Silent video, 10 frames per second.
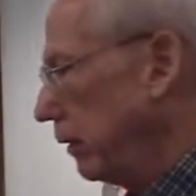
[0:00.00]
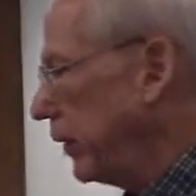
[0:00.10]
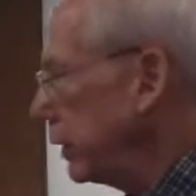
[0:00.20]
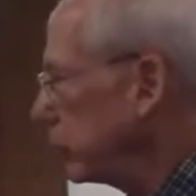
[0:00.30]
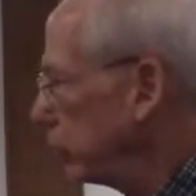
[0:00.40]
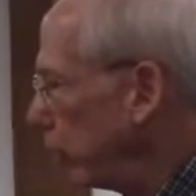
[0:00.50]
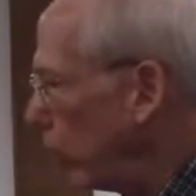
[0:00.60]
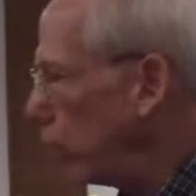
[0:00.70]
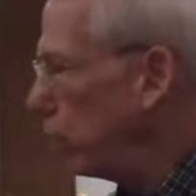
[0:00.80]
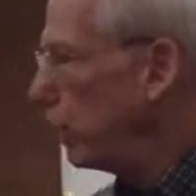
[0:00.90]
that
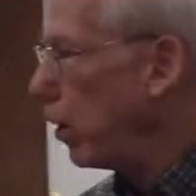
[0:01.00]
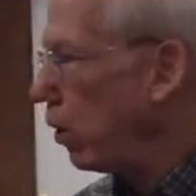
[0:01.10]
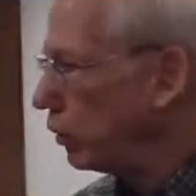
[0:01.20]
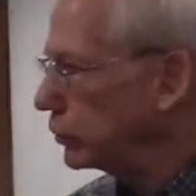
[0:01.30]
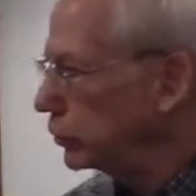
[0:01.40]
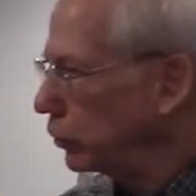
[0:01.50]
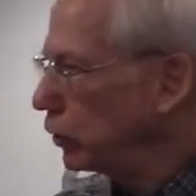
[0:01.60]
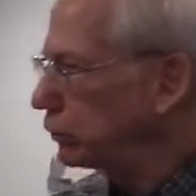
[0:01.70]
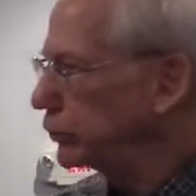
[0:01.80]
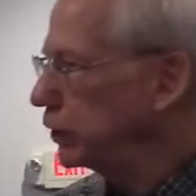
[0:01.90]
Job
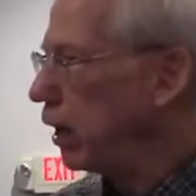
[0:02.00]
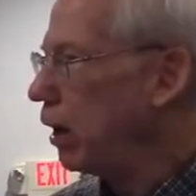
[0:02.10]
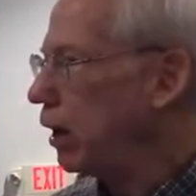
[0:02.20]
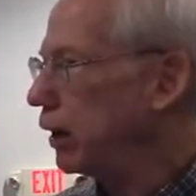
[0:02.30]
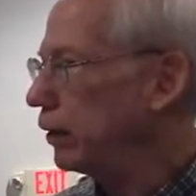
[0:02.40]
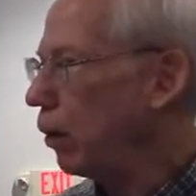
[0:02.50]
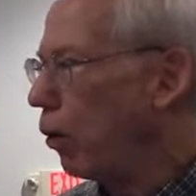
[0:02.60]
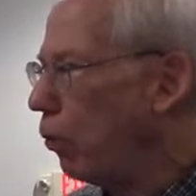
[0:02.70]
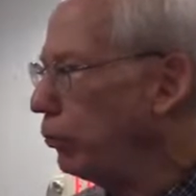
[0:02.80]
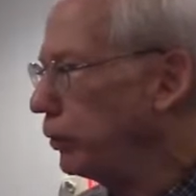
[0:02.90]
serves God
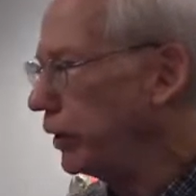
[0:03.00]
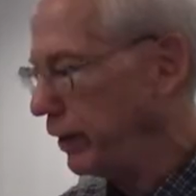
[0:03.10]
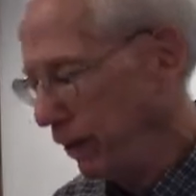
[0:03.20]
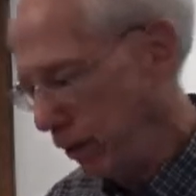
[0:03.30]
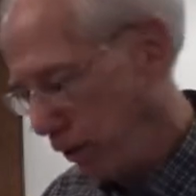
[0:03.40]
only